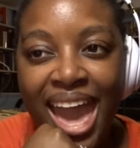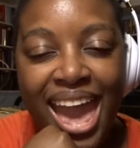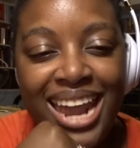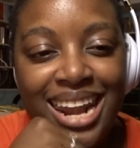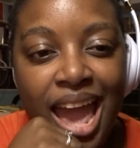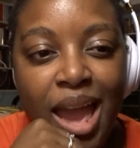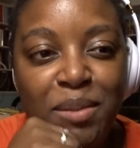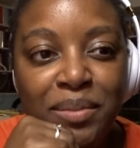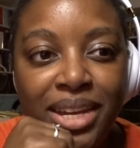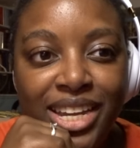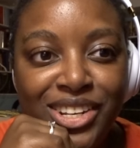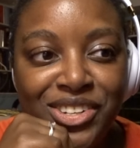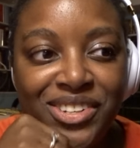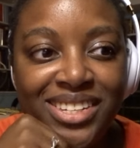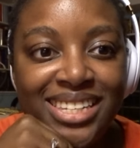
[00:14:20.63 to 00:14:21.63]
And I'm
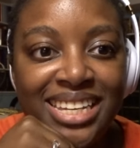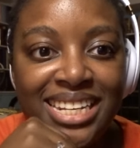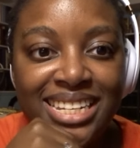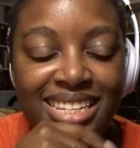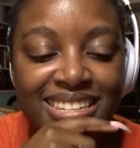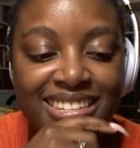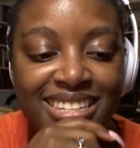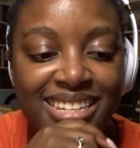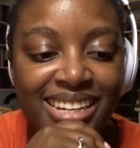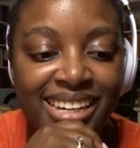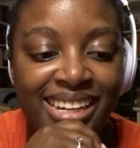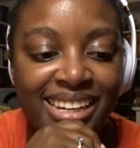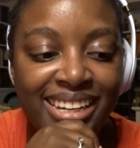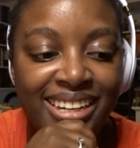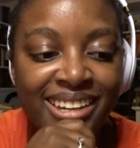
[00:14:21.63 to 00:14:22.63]
interested to
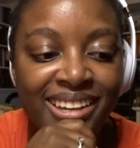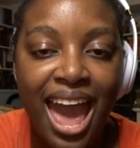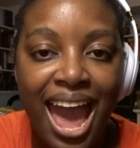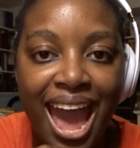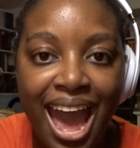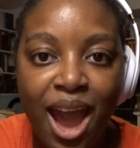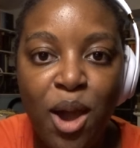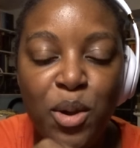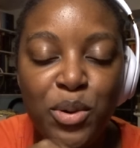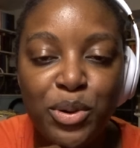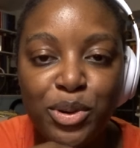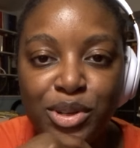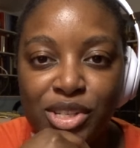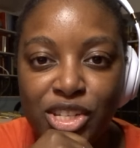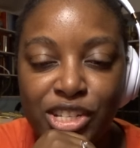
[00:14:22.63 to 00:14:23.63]
see how
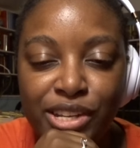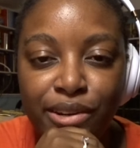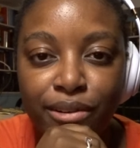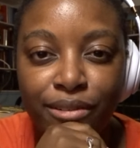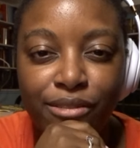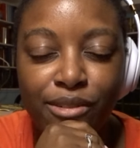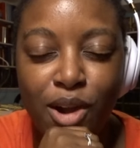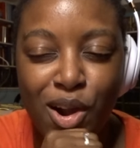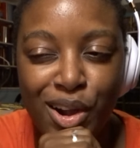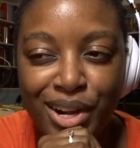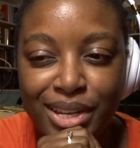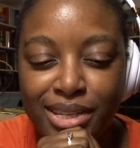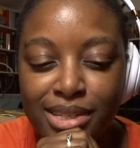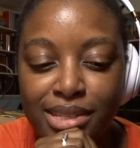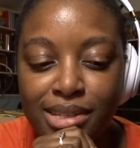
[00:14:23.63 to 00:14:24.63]
Christina
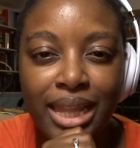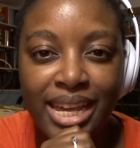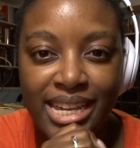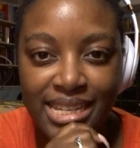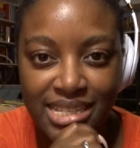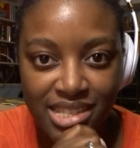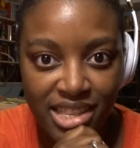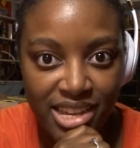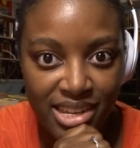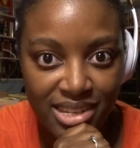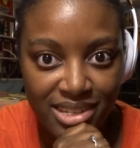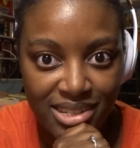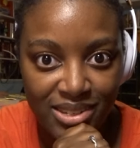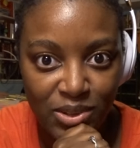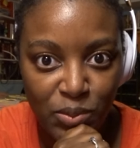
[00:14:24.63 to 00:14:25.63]
Forest plays
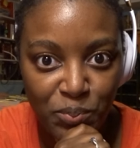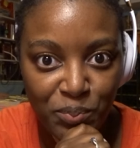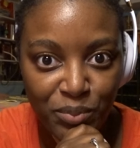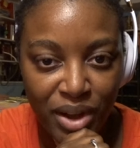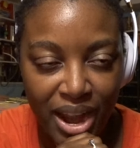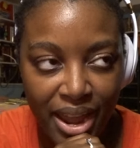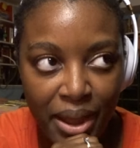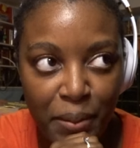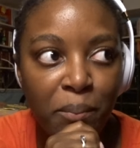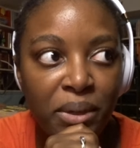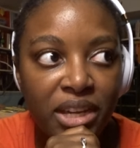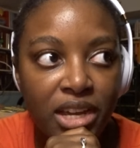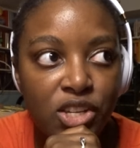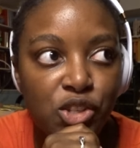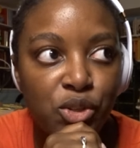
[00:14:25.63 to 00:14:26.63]
this, right?
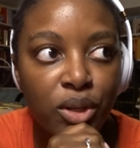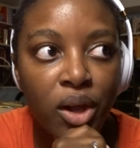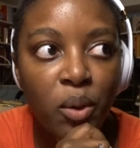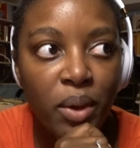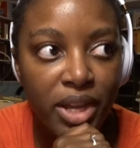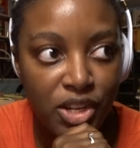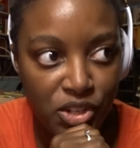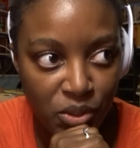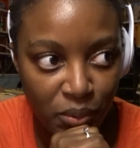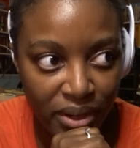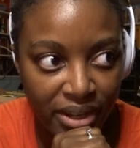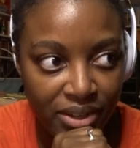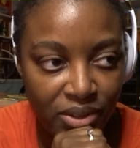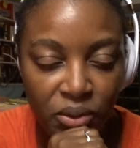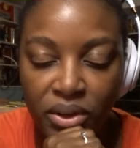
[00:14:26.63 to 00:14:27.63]
Because you go into
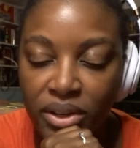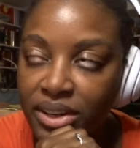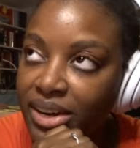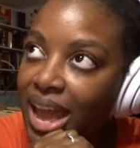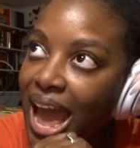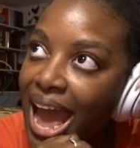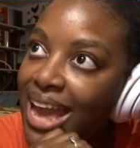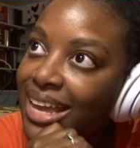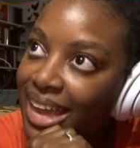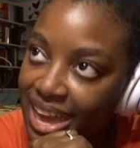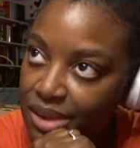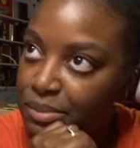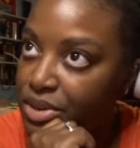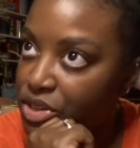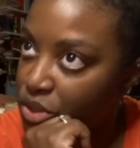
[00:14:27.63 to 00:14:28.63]
it, or I
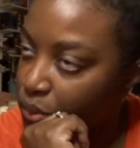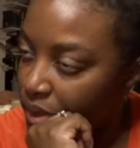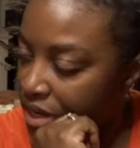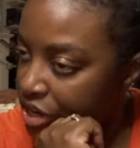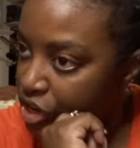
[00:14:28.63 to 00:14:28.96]
came into it